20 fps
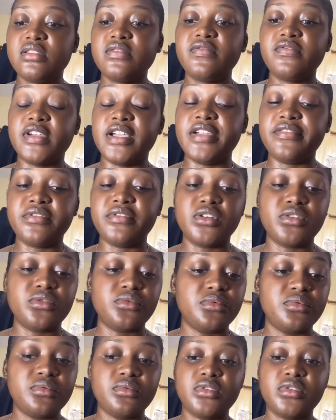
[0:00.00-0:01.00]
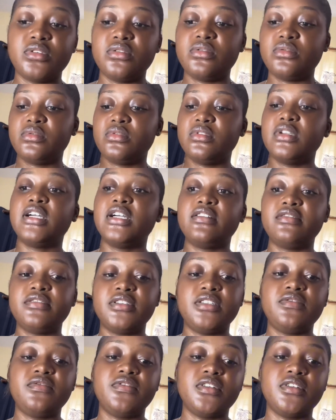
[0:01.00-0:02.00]
five now, so I have
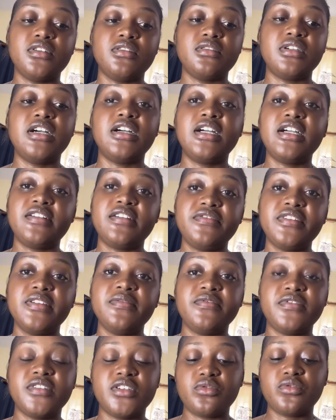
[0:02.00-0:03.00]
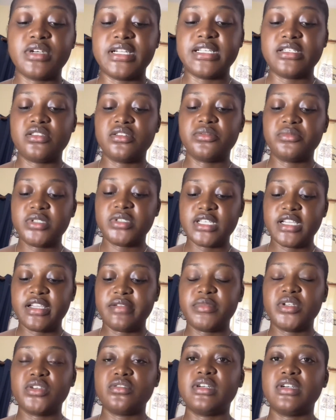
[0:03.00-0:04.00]
it for, I have them for quite some
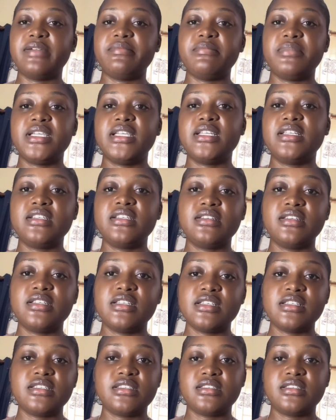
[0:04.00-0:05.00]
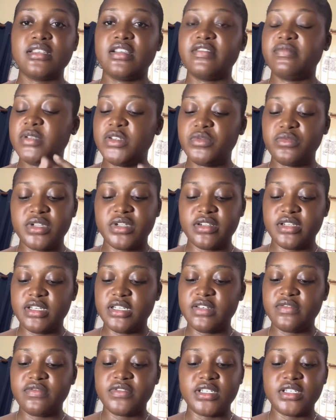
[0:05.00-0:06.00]
time now. I bathe in this. I've been wearing
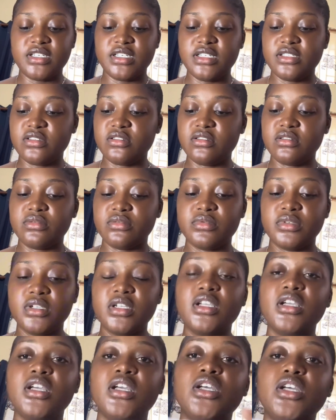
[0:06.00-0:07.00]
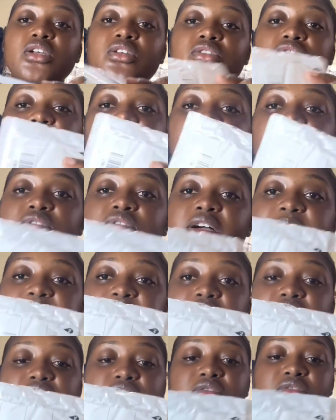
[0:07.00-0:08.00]
it for days now. So I'm
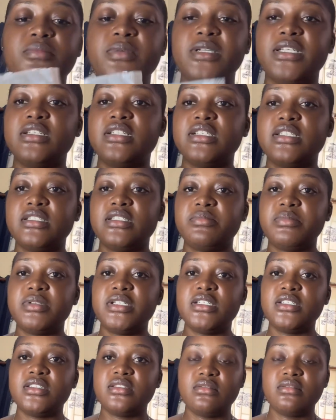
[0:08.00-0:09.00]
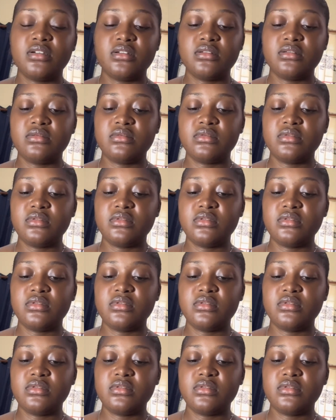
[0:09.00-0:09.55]
gonna open this piece now.